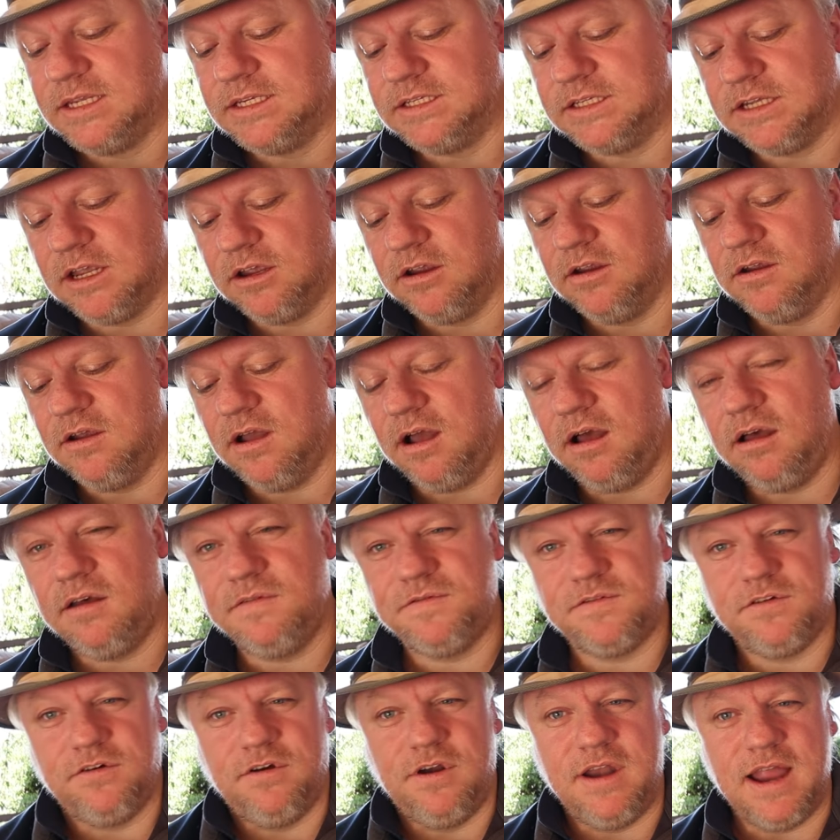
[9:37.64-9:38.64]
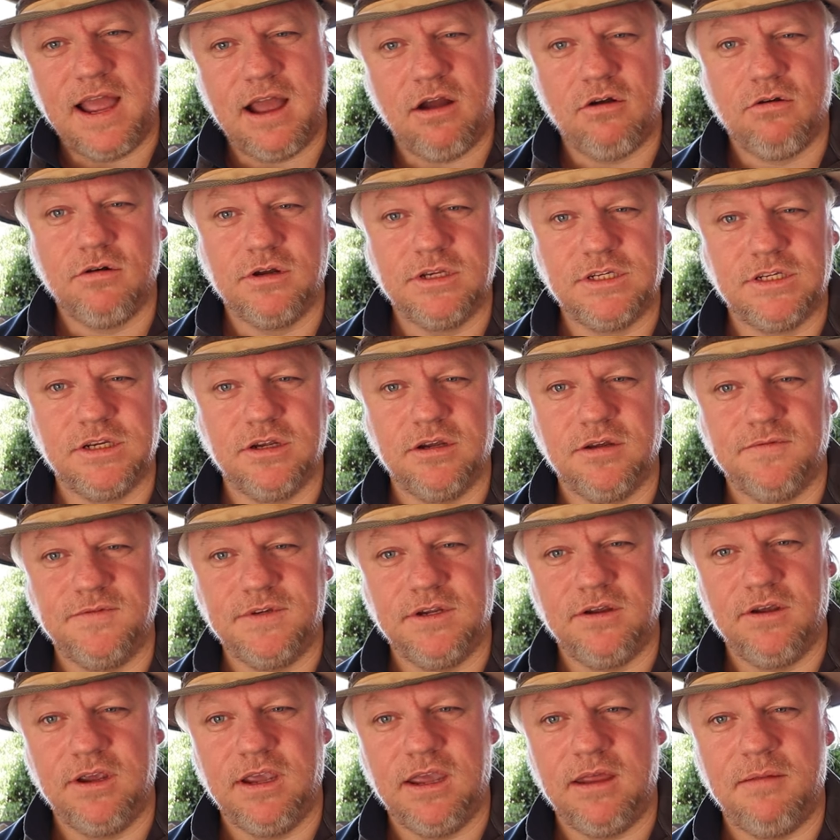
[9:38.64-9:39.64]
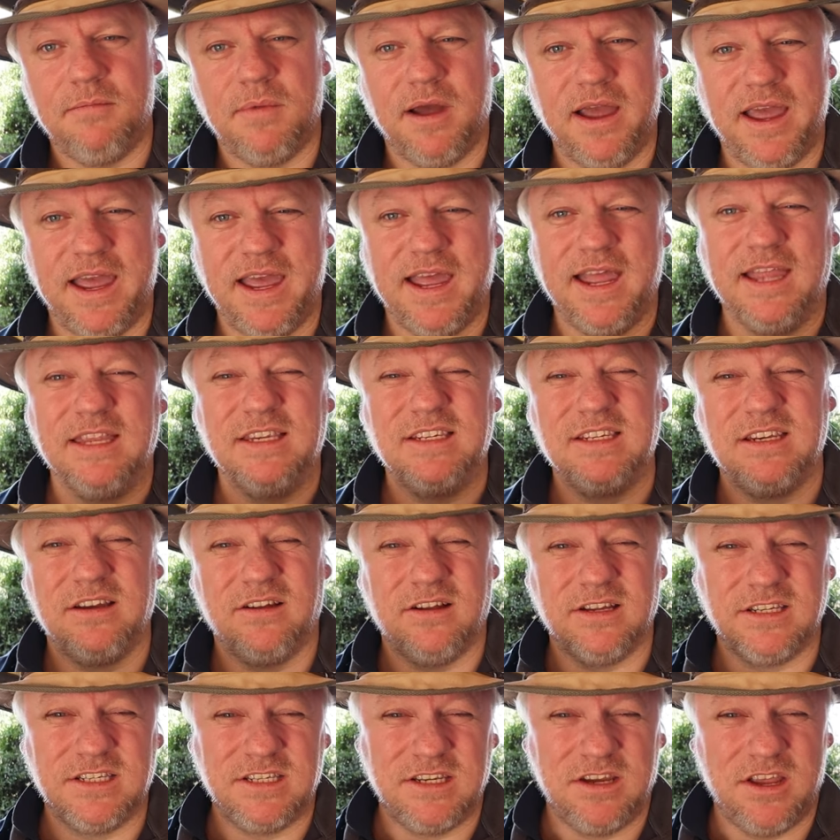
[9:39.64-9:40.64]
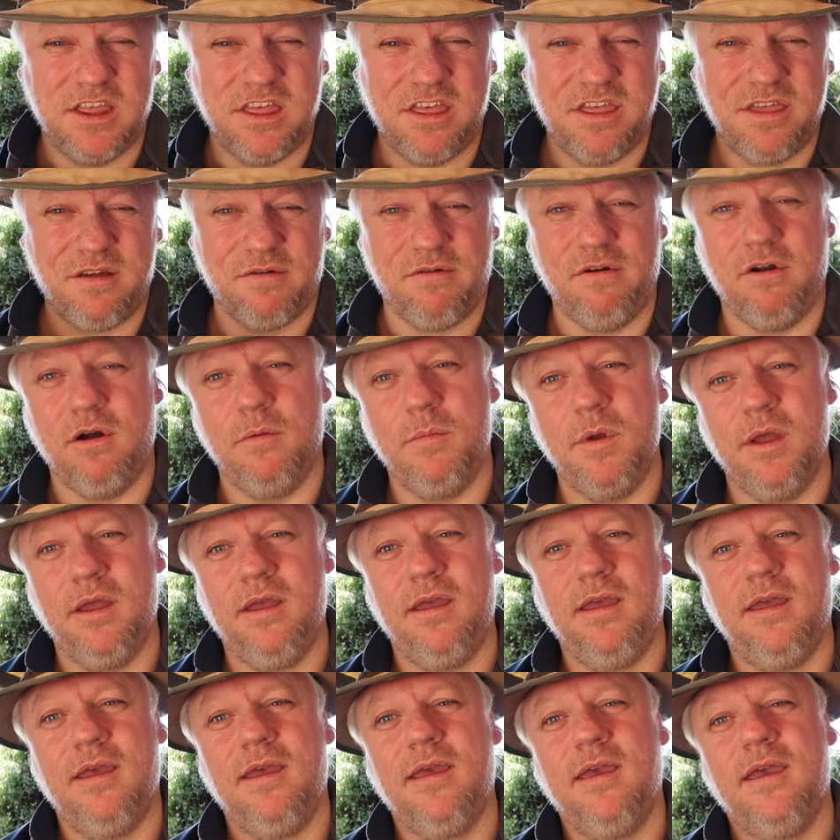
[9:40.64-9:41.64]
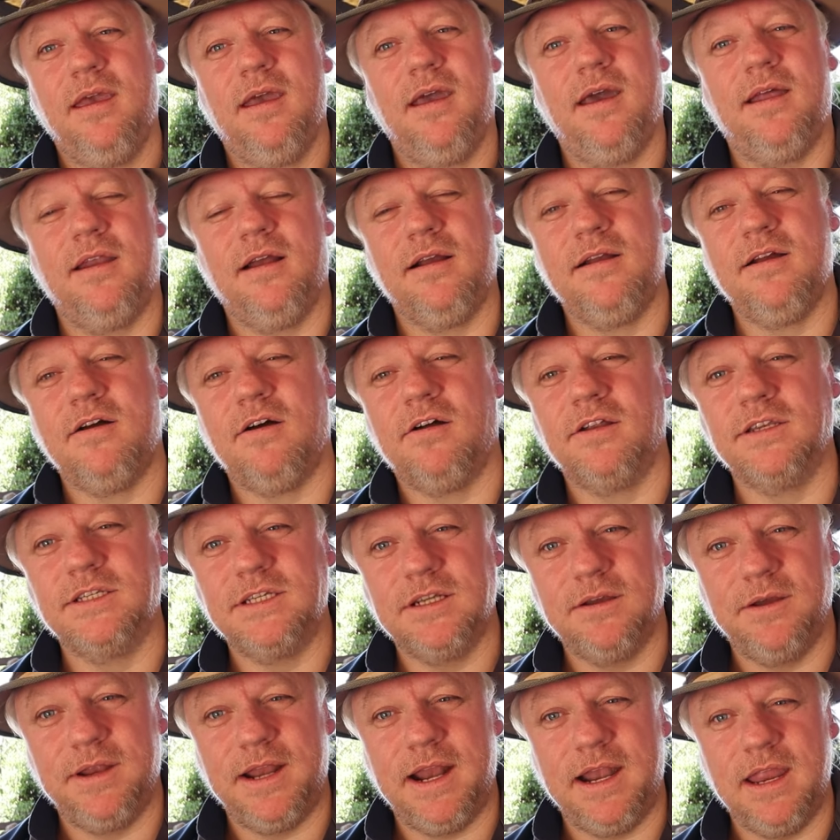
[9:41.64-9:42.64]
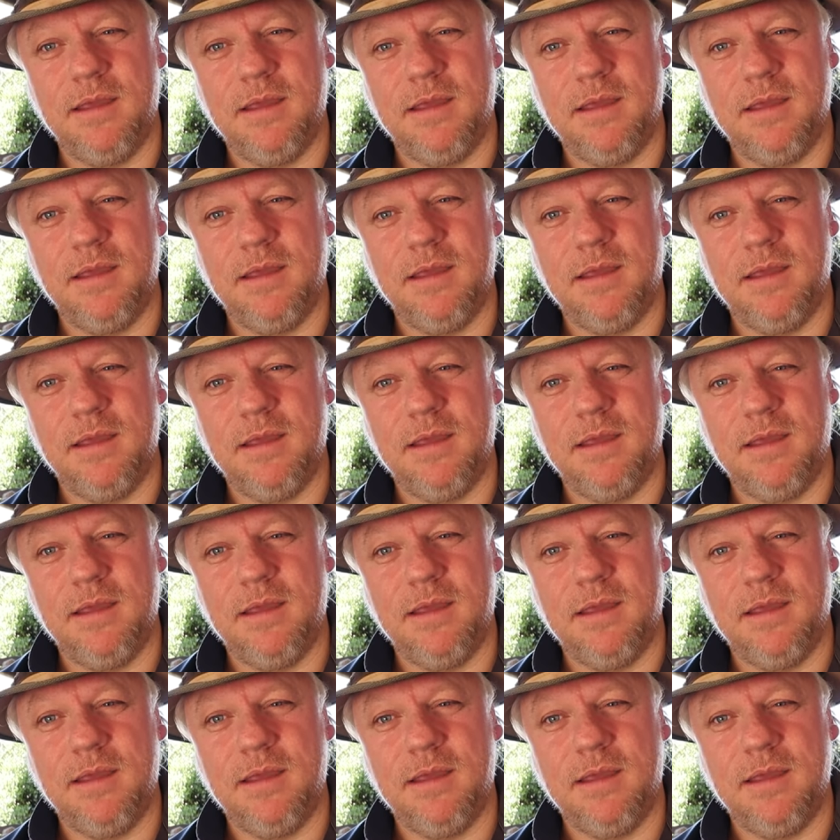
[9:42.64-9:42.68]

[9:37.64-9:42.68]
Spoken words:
So after an hour or two of doing it, my hand starts to throb and I can't do it